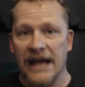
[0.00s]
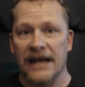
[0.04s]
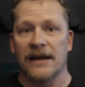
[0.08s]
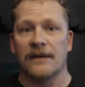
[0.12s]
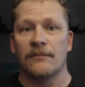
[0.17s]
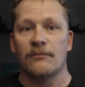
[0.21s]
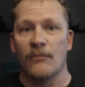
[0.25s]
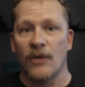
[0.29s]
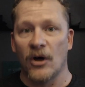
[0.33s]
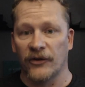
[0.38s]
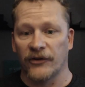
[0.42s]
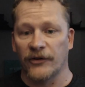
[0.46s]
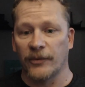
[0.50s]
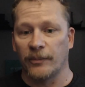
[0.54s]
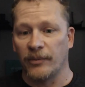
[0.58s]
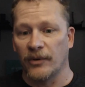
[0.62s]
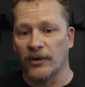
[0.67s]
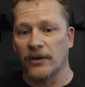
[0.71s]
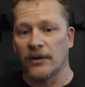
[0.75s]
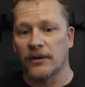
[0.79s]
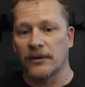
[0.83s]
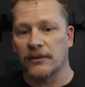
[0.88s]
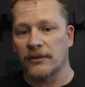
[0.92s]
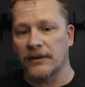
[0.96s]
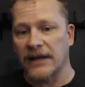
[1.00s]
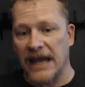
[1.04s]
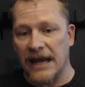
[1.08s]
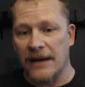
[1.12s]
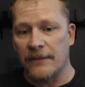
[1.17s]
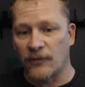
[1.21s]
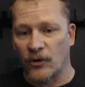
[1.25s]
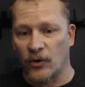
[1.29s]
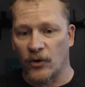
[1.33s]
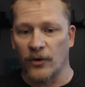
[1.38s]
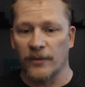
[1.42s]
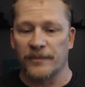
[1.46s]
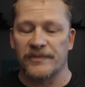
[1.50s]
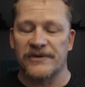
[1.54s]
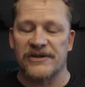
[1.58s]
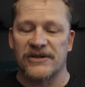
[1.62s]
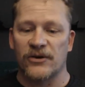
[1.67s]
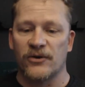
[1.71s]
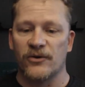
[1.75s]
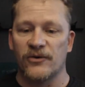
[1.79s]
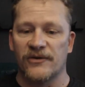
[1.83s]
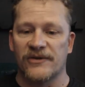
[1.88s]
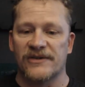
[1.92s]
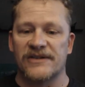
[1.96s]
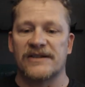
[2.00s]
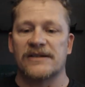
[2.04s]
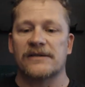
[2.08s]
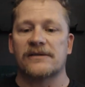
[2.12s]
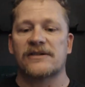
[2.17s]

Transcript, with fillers: in multiple game groups whose